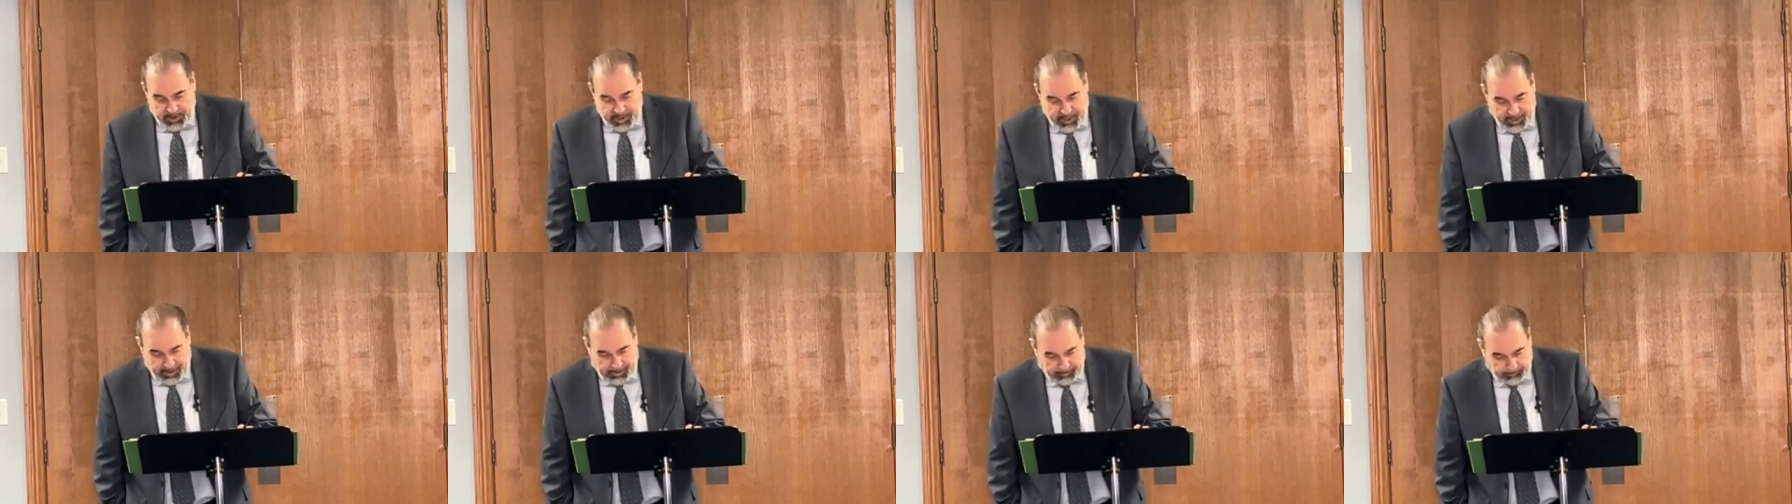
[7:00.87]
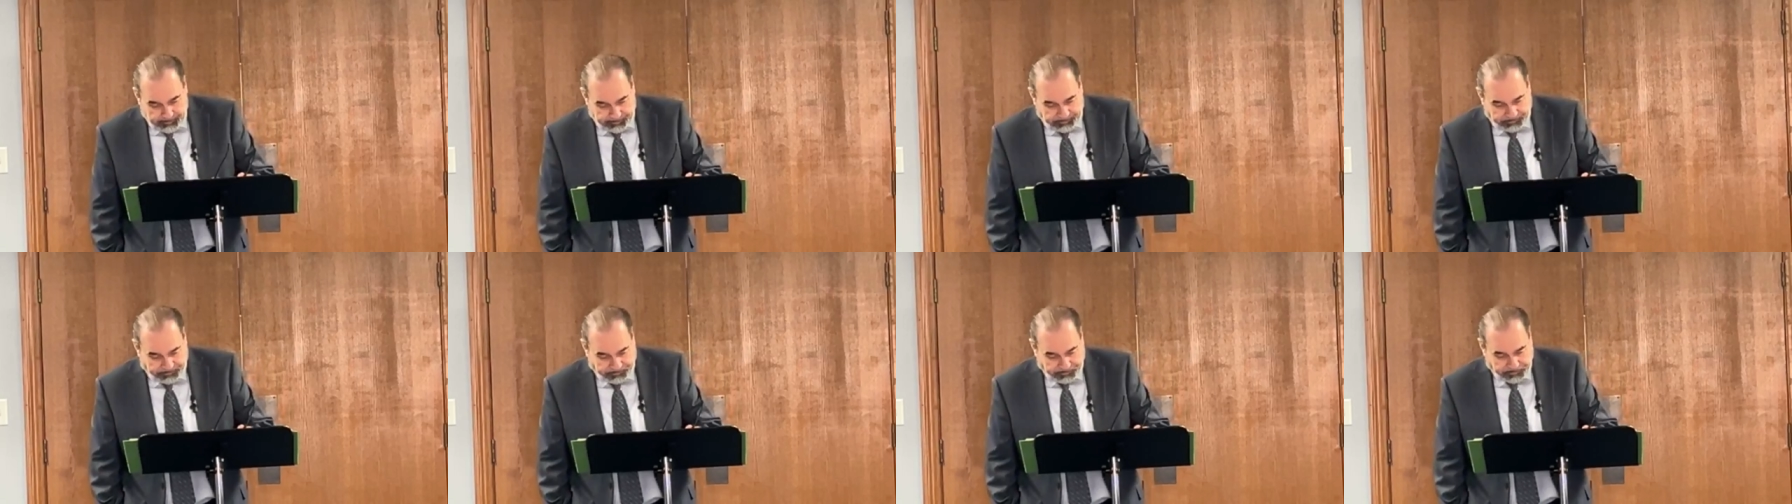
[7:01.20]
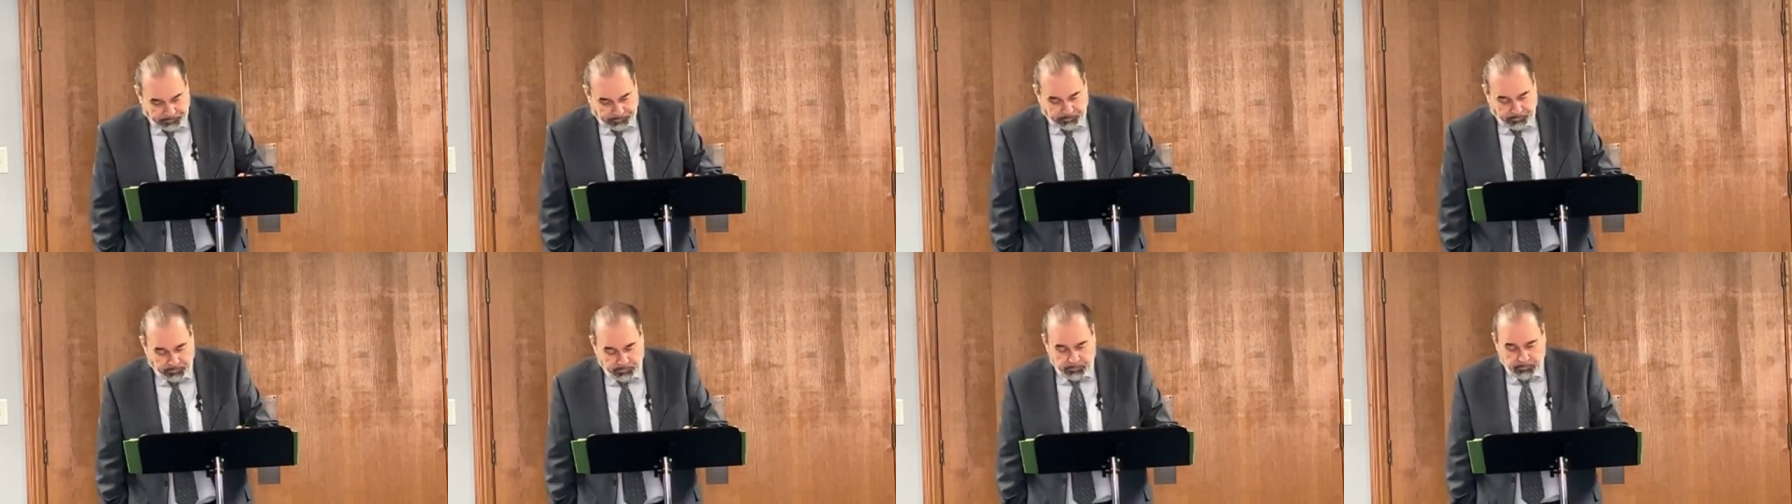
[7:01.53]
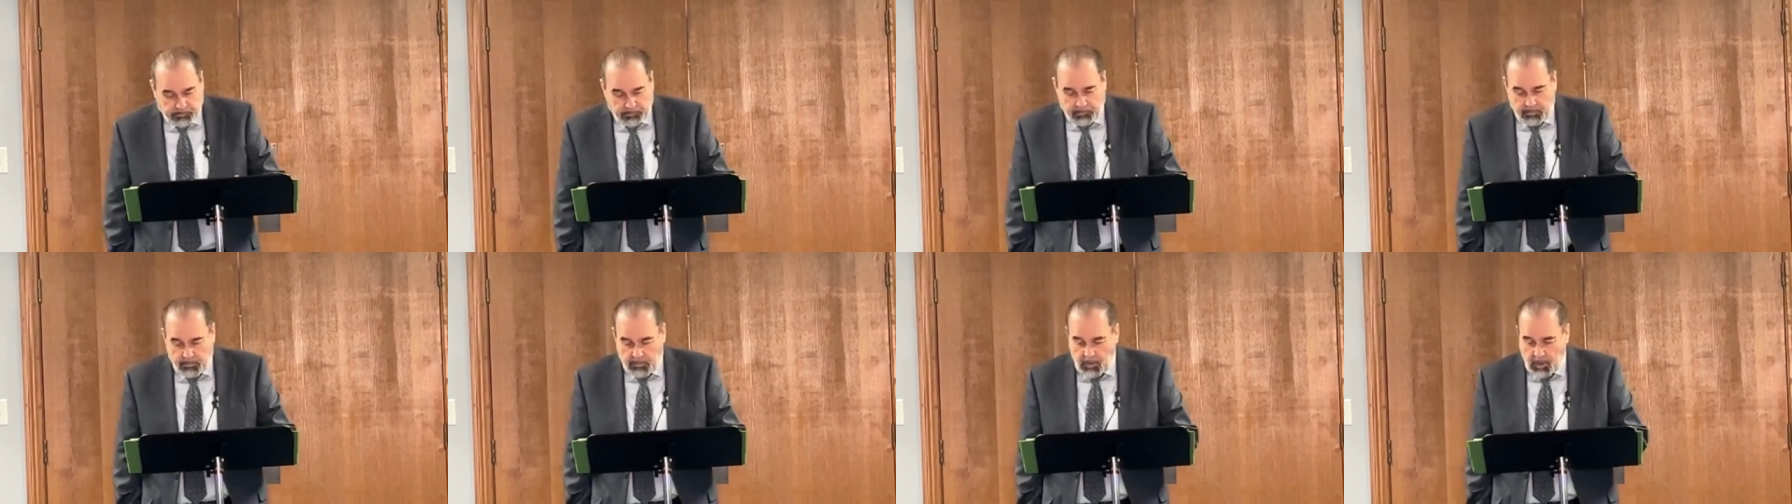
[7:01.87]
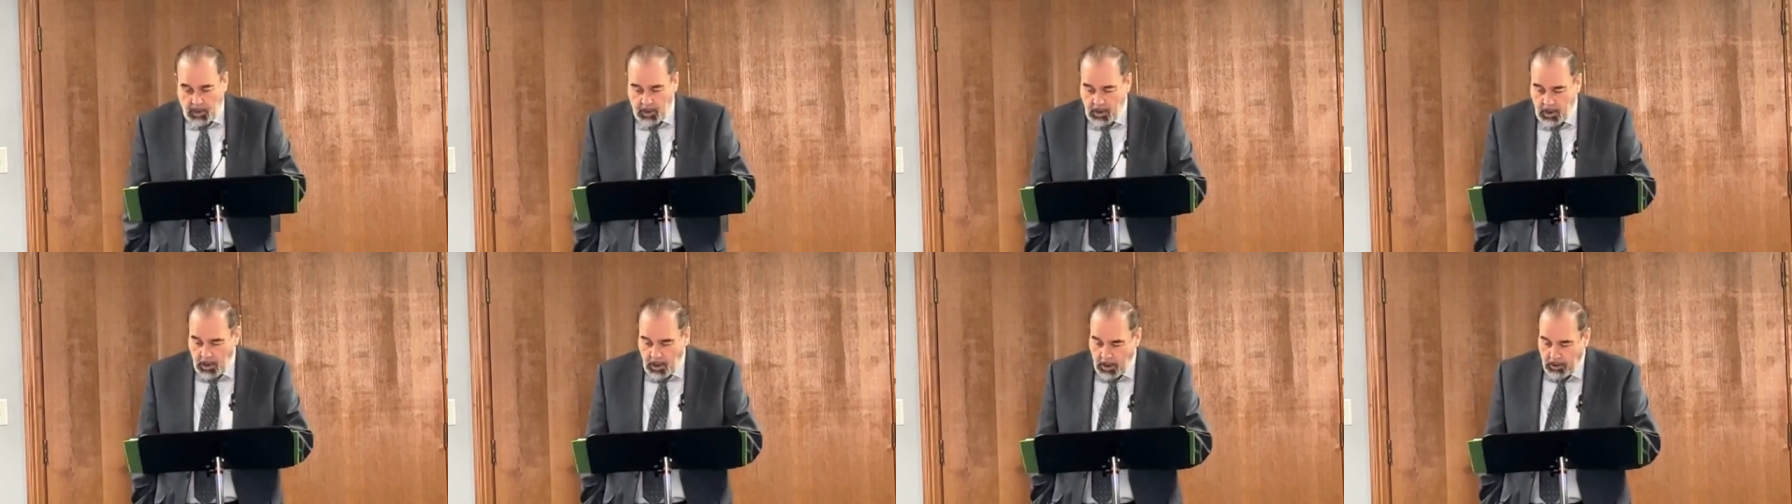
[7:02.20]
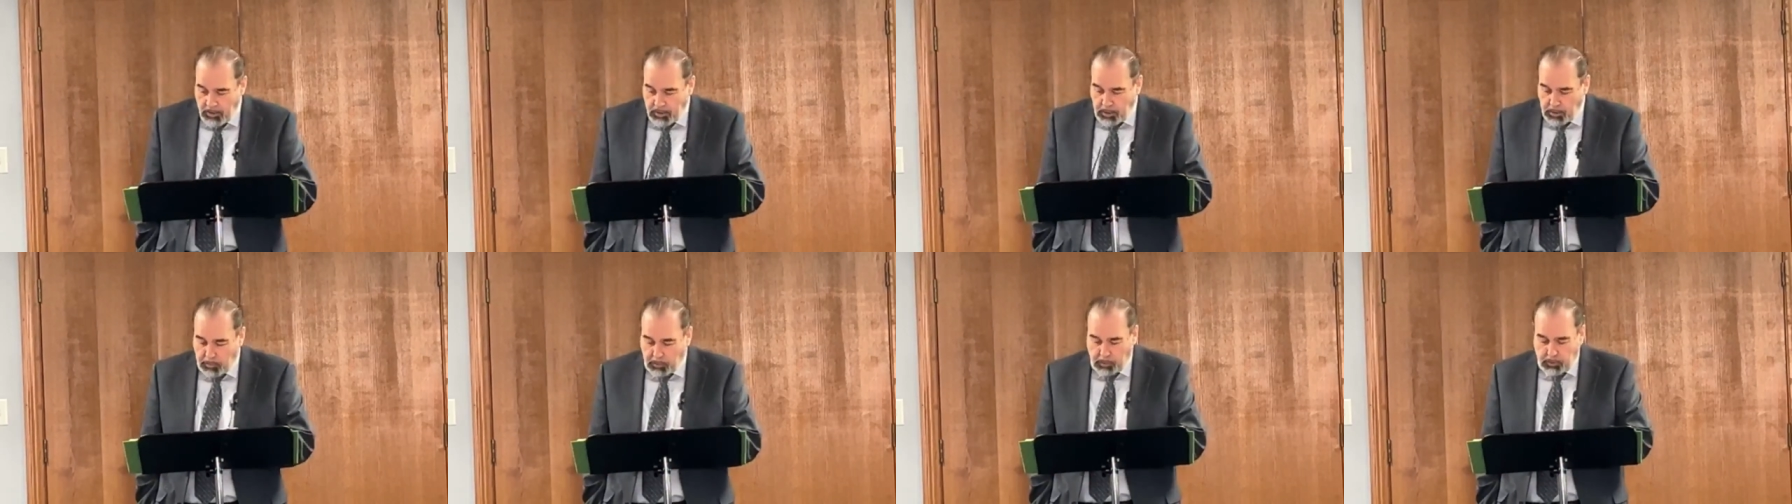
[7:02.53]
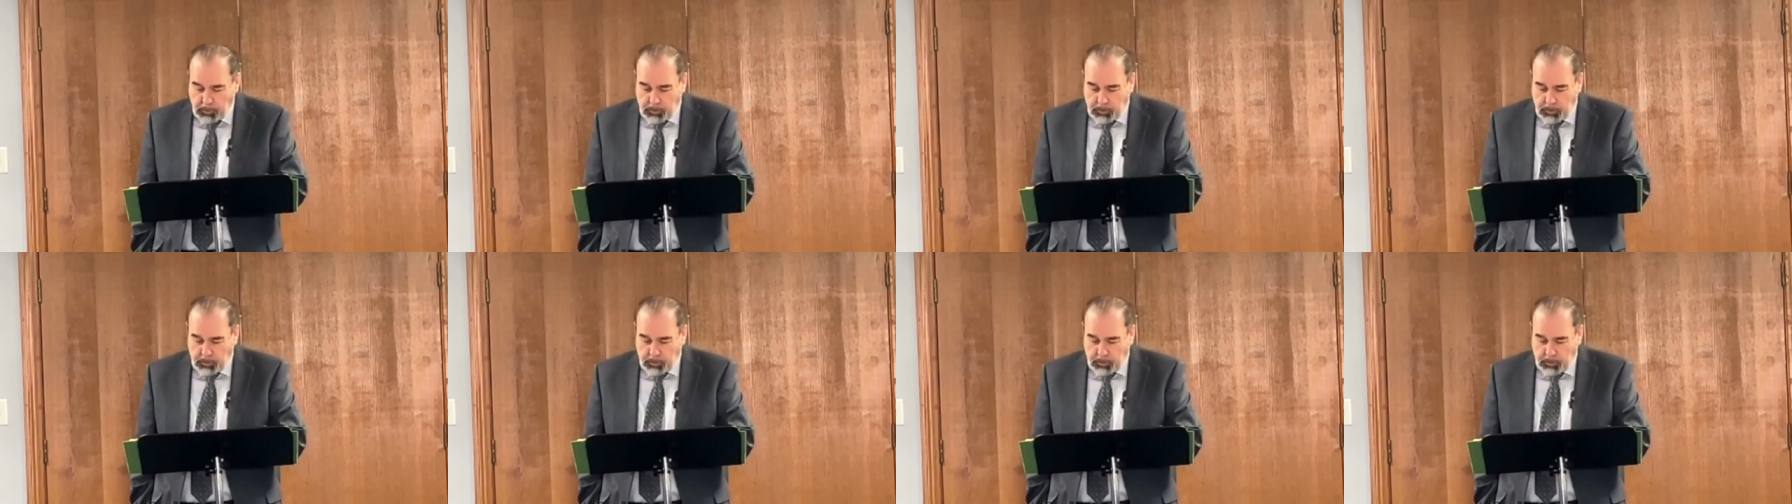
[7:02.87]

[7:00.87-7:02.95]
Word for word: what he's saying. so